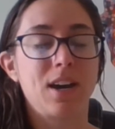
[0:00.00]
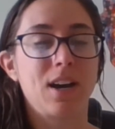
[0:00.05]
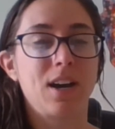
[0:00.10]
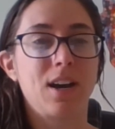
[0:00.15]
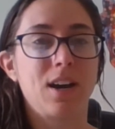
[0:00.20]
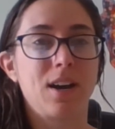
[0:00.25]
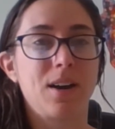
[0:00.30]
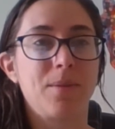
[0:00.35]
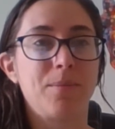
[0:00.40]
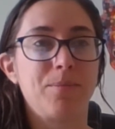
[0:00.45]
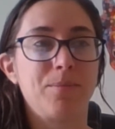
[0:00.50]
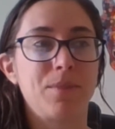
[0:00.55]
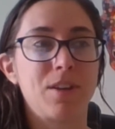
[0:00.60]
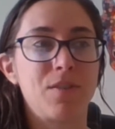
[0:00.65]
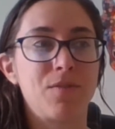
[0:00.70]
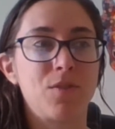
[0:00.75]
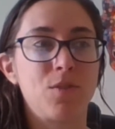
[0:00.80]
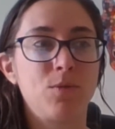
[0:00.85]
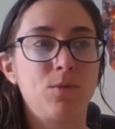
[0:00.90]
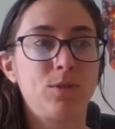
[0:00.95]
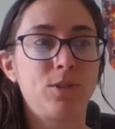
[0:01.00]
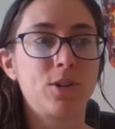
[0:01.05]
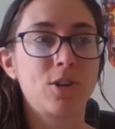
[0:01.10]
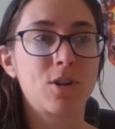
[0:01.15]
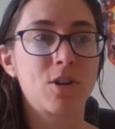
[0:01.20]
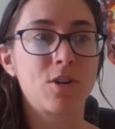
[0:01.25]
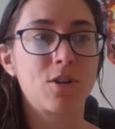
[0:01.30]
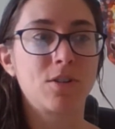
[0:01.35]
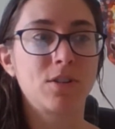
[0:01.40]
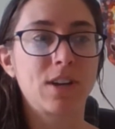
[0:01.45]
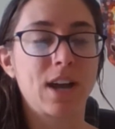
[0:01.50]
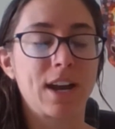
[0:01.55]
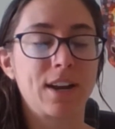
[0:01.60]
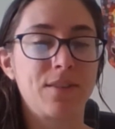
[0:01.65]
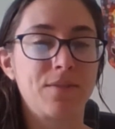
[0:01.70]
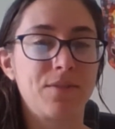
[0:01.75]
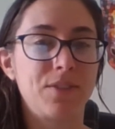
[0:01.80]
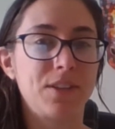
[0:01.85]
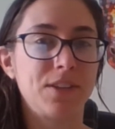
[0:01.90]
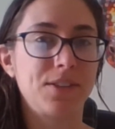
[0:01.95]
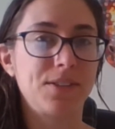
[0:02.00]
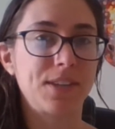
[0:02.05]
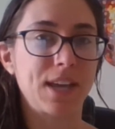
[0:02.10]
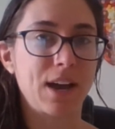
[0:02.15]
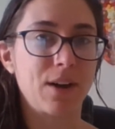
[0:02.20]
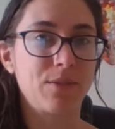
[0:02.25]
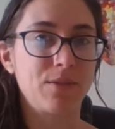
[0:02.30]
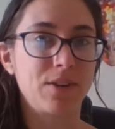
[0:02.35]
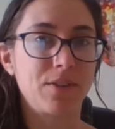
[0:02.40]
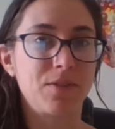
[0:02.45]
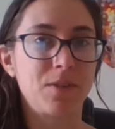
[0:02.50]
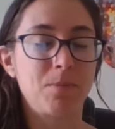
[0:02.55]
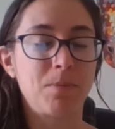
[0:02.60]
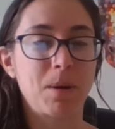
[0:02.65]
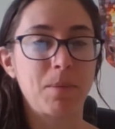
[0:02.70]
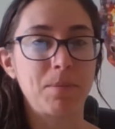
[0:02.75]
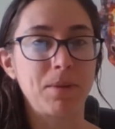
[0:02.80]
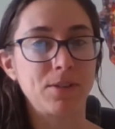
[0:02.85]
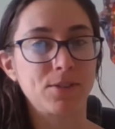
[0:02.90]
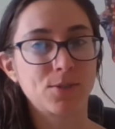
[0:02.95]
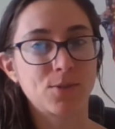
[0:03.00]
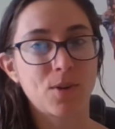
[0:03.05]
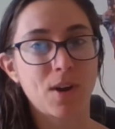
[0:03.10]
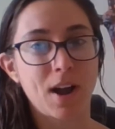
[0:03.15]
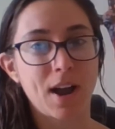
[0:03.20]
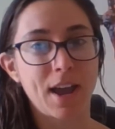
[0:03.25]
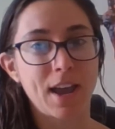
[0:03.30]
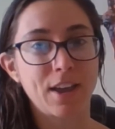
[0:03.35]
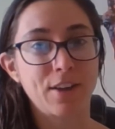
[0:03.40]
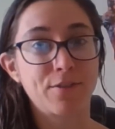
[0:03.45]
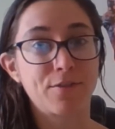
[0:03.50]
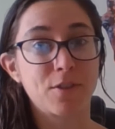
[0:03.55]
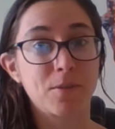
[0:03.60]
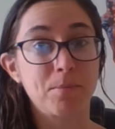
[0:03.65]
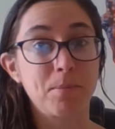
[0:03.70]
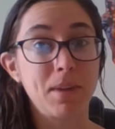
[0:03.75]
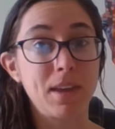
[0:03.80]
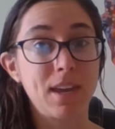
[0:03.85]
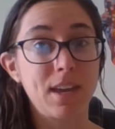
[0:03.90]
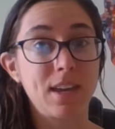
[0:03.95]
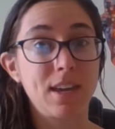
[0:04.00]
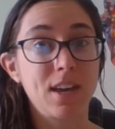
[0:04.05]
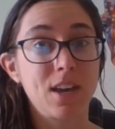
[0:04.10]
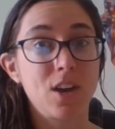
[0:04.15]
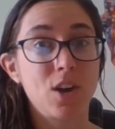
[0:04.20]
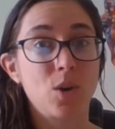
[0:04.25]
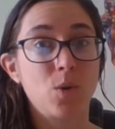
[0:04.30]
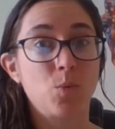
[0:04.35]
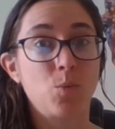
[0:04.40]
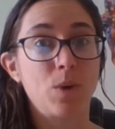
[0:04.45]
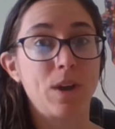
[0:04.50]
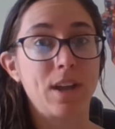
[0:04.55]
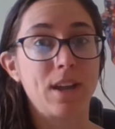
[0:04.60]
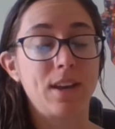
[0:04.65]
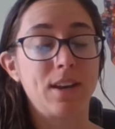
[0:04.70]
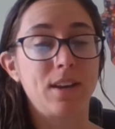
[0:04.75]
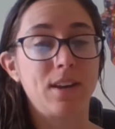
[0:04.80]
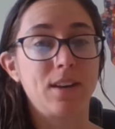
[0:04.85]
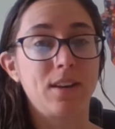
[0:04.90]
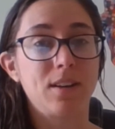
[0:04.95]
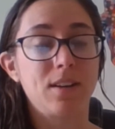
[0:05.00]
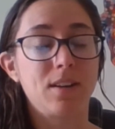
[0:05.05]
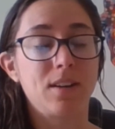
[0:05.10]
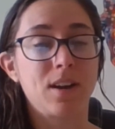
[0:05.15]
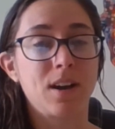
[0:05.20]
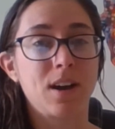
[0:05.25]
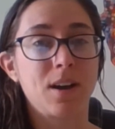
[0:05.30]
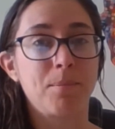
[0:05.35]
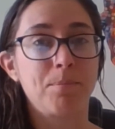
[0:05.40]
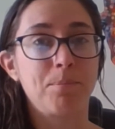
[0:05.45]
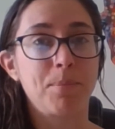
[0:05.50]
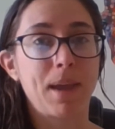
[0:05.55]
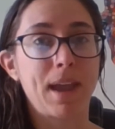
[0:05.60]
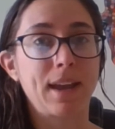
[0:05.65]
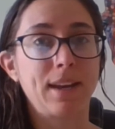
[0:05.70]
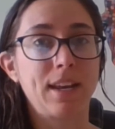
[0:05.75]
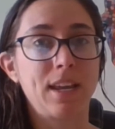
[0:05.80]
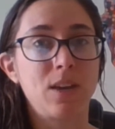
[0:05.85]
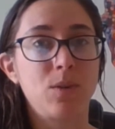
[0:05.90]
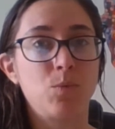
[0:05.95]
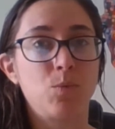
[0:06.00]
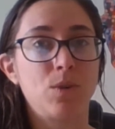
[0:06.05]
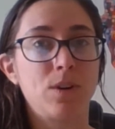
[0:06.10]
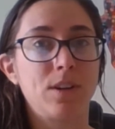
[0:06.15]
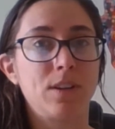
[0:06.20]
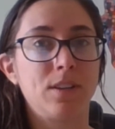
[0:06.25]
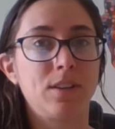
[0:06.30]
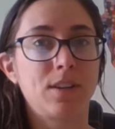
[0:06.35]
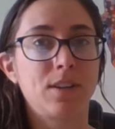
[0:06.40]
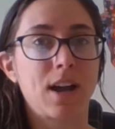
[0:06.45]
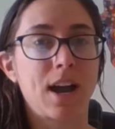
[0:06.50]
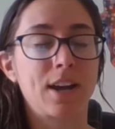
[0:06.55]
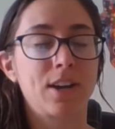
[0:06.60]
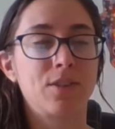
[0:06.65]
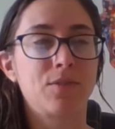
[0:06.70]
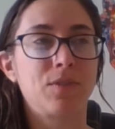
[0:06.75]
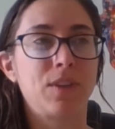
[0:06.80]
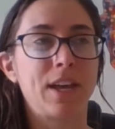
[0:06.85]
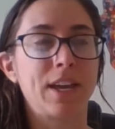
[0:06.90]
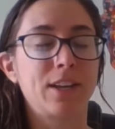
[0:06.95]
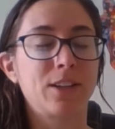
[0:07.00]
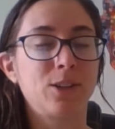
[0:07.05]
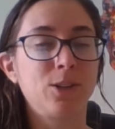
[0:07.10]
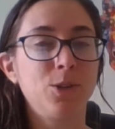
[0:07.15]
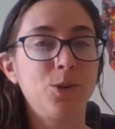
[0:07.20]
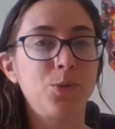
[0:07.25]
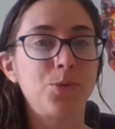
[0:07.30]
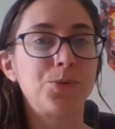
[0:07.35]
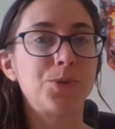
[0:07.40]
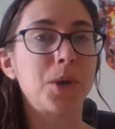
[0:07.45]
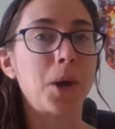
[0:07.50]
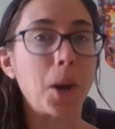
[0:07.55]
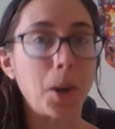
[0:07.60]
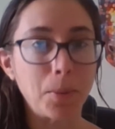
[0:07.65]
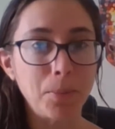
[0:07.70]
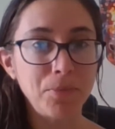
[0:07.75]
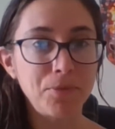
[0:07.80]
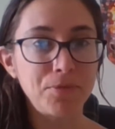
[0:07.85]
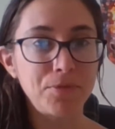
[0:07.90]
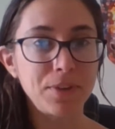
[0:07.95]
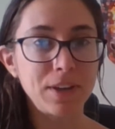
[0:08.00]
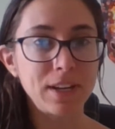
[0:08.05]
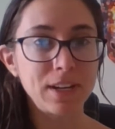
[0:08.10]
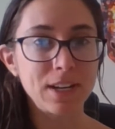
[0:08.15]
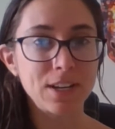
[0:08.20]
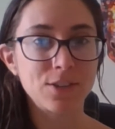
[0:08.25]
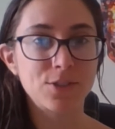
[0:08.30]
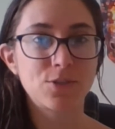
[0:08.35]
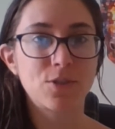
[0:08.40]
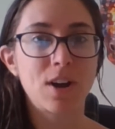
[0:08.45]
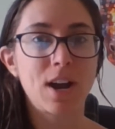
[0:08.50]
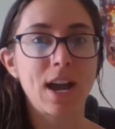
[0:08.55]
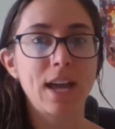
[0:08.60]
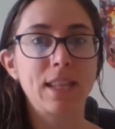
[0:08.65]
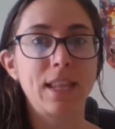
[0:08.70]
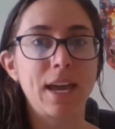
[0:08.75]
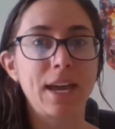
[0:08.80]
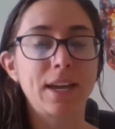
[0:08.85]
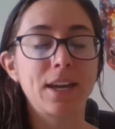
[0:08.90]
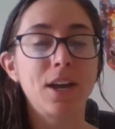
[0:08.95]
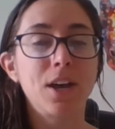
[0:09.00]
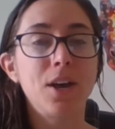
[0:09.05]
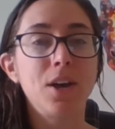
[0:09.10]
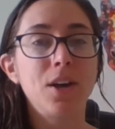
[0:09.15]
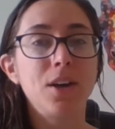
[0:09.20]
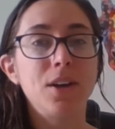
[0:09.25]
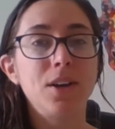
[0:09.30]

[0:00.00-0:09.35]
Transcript: um, if you learn kind of the sound of the puppies crying, for me, when um, Manny would kind of like lose umph in his cry, like,